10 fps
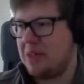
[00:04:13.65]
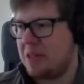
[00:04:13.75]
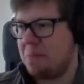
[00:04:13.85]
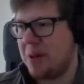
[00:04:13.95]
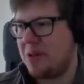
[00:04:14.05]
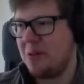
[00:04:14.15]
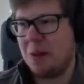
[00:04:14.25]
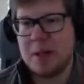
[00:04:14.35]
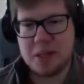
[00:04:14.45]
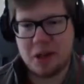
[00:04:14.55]
special
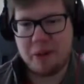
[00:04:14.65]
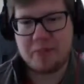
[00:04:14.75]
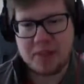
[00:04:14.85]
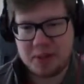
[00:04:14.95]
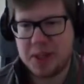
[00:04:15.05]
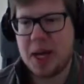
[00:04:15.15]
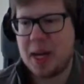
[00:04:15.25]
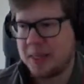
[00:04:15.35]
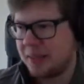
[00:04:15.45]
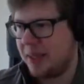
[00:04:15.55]
when it comes to the
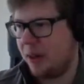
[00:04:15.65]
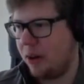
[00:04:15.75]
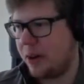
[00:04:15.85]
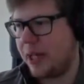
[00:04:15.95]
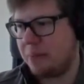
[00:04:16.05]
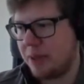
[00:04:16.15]
night and all that,